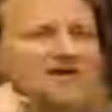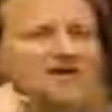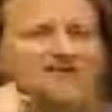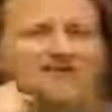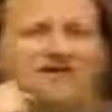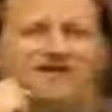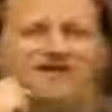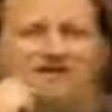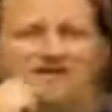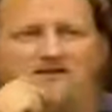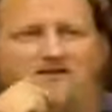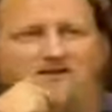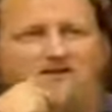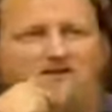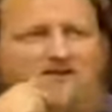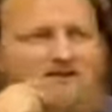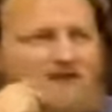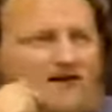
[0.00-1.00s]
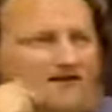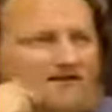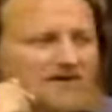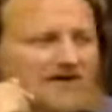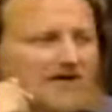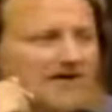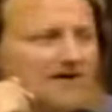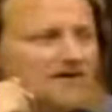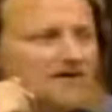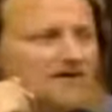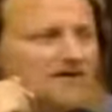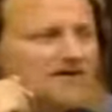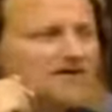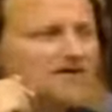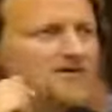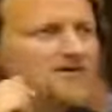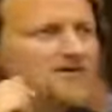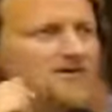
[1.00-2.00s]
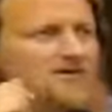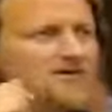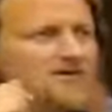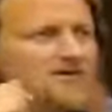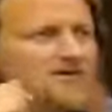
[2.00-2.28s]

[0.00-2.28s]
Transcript: inventive about that.